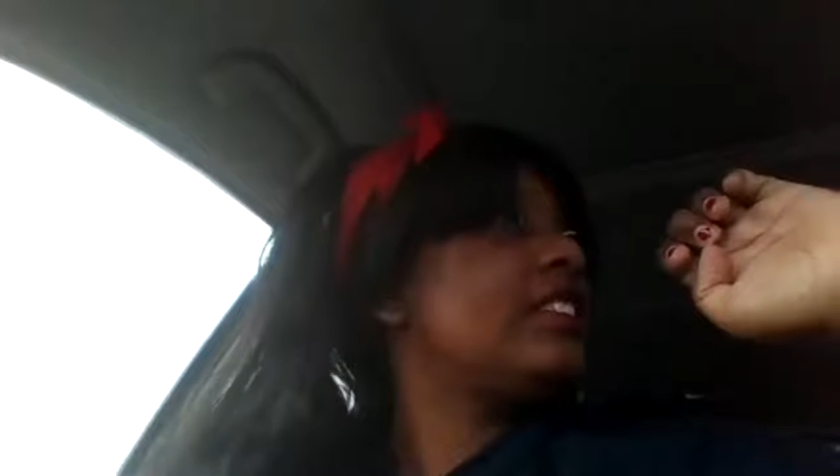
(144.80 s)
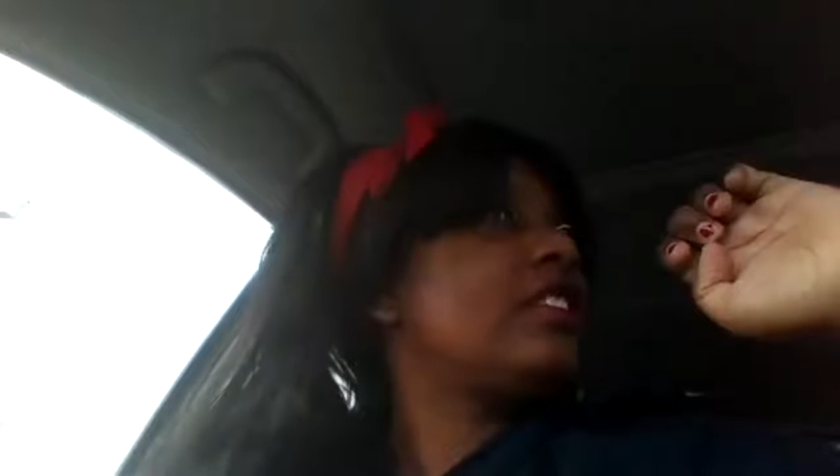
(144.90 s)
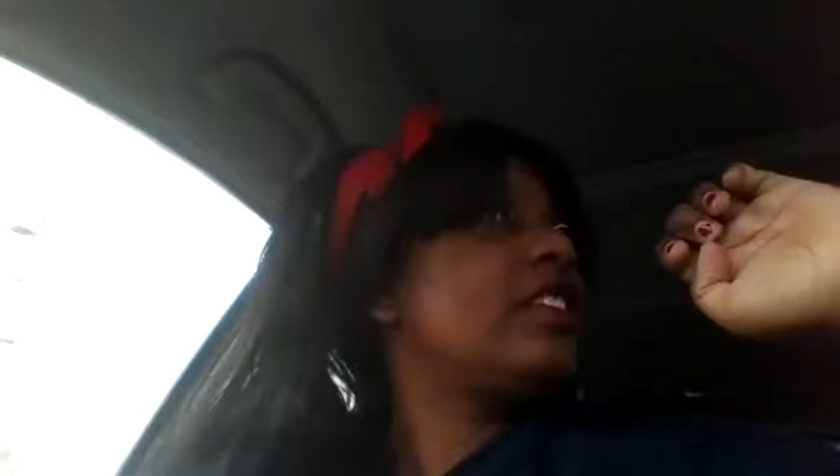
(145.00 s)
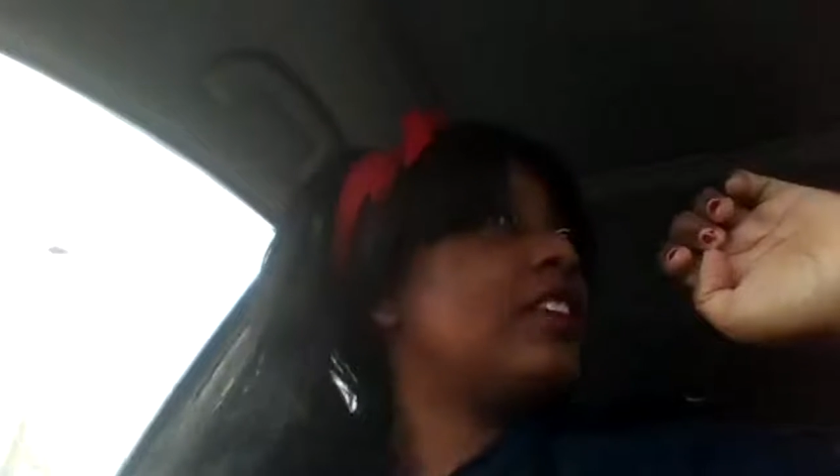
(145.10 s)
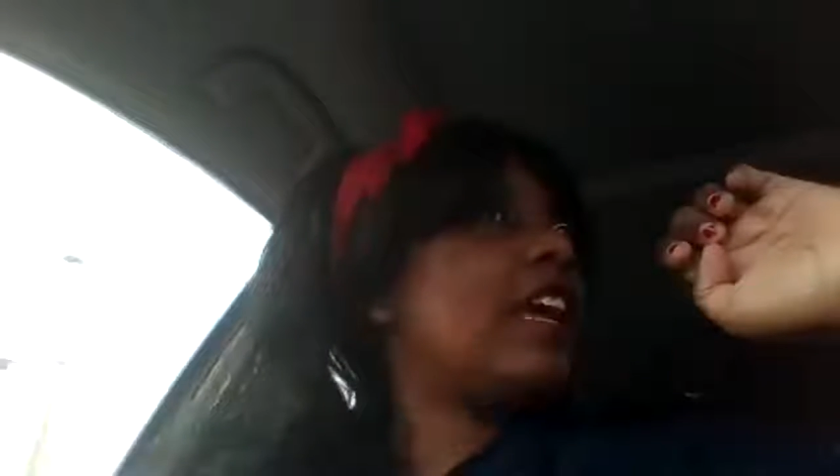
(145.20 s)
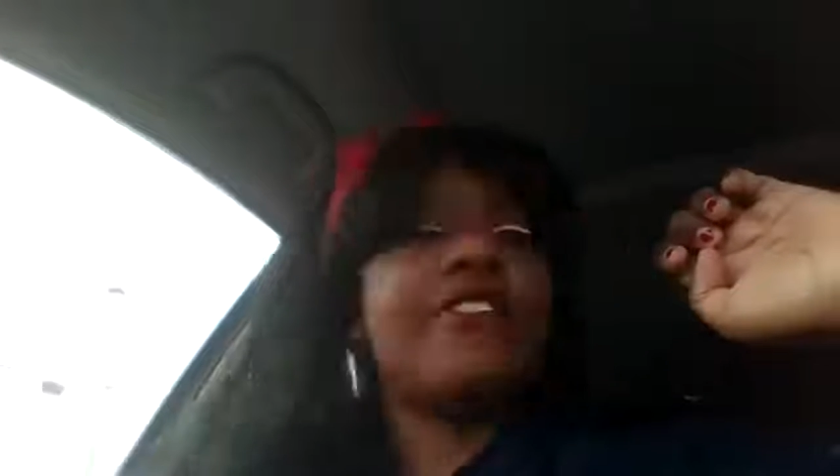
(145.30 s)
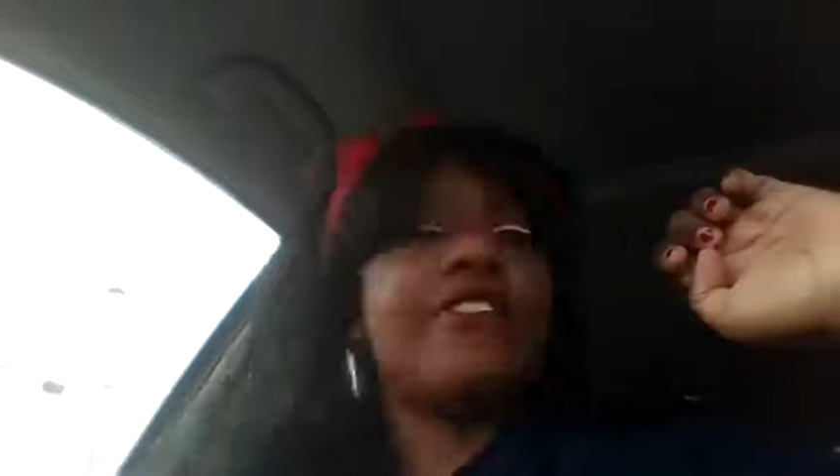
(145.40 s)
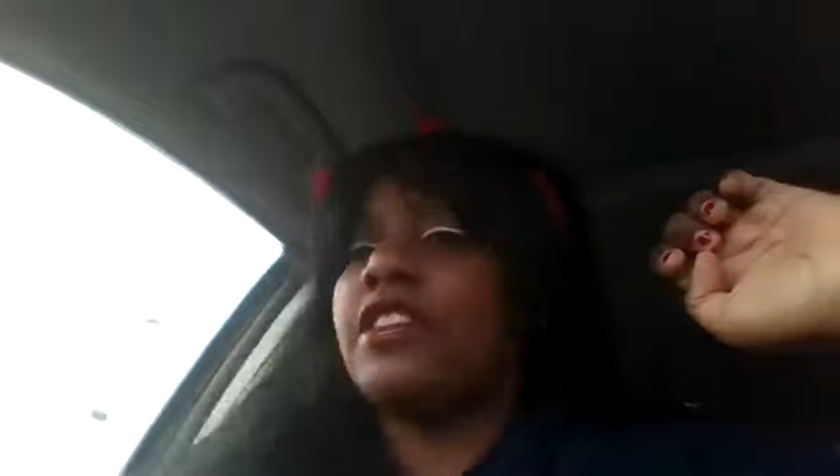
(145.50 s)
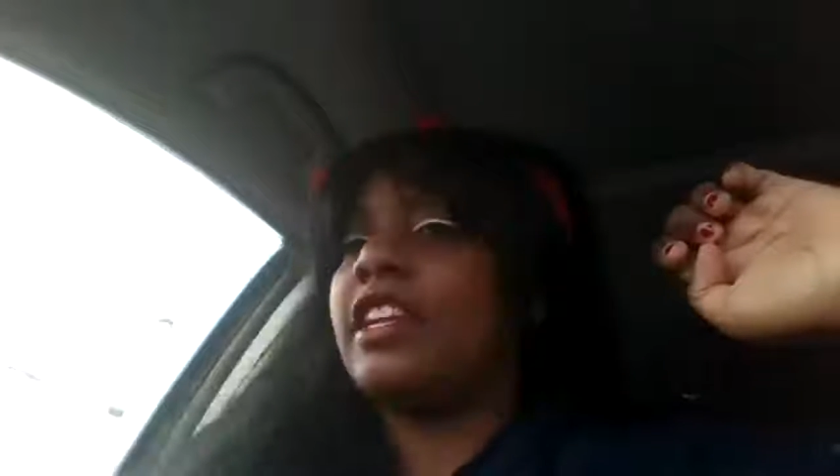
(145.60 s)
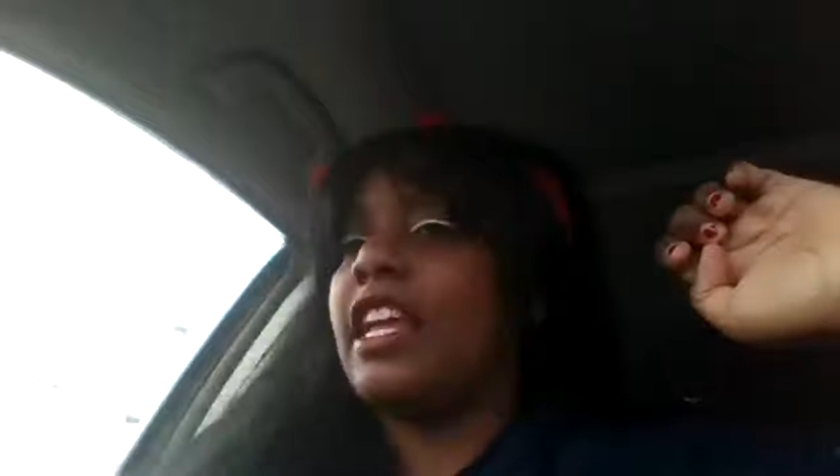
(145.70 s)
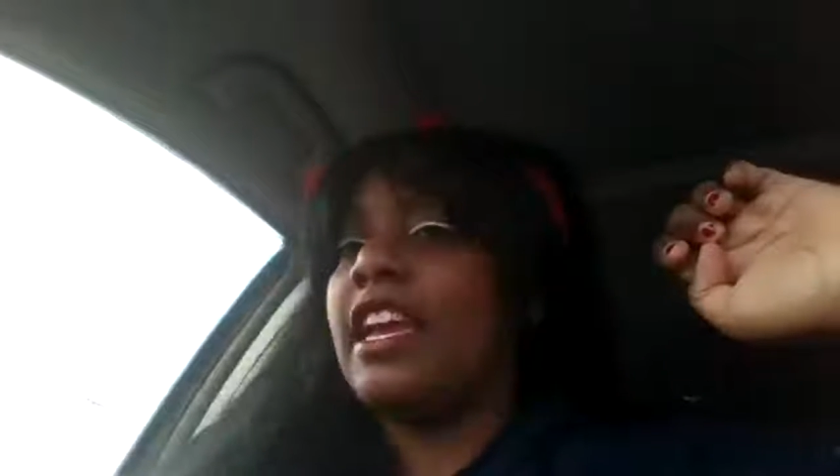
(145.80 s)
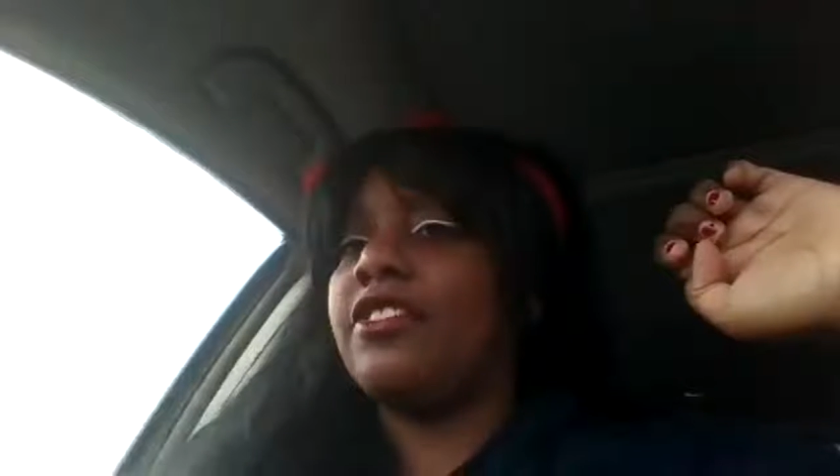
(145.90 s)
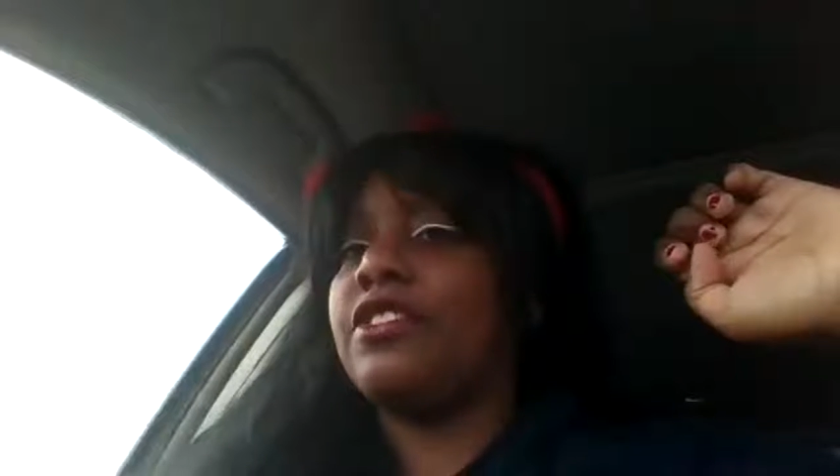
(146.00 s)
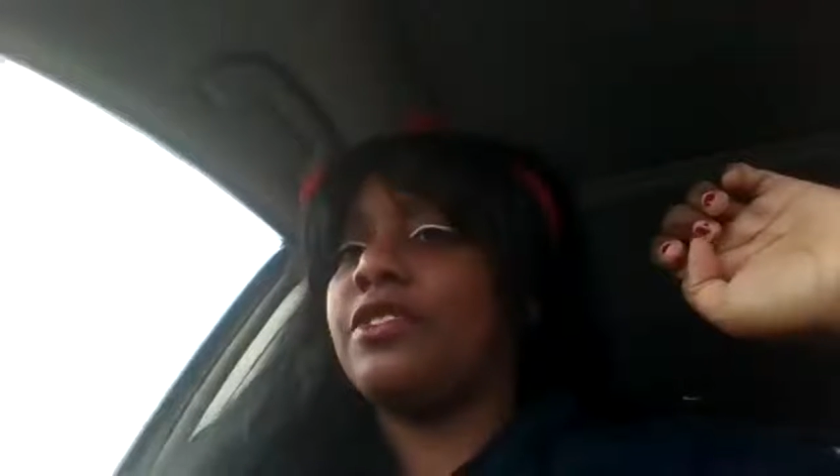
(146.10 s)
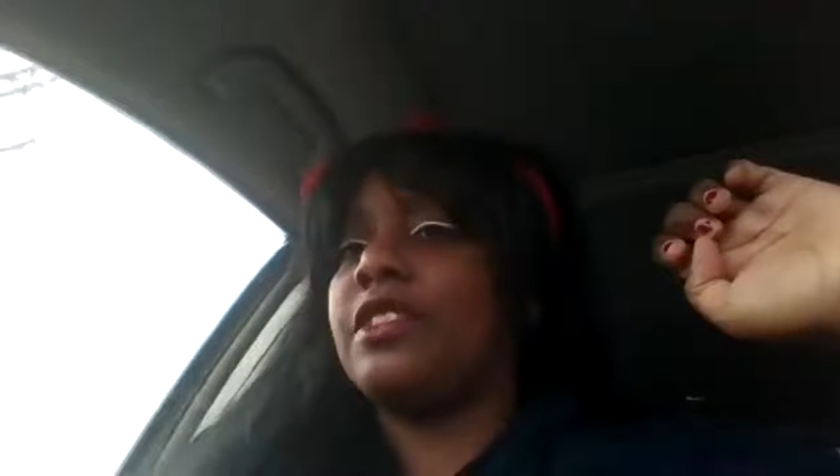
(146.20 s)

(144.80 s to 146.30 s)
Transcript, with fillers: it after it airs,